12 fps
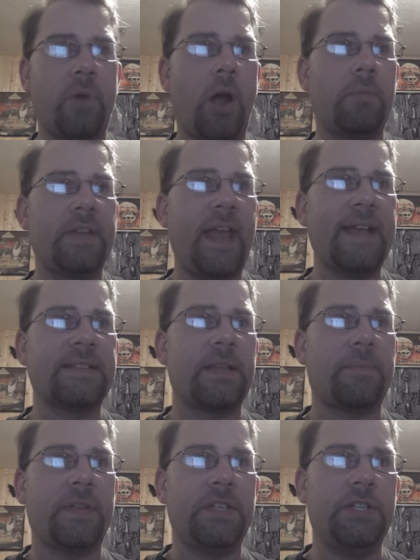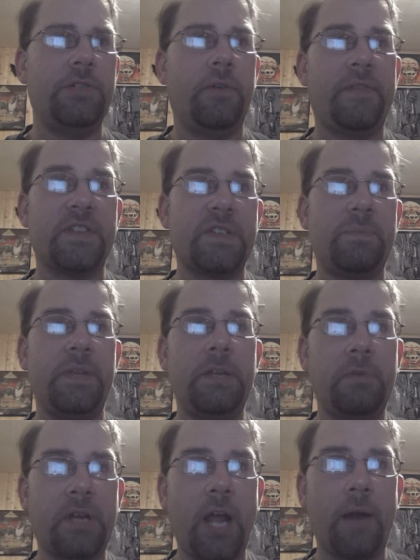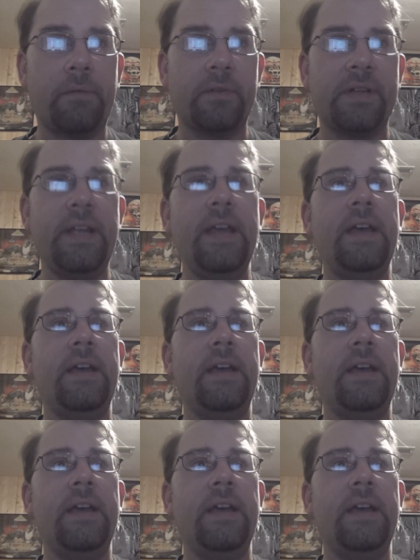probably has something to do with his speedy recovery.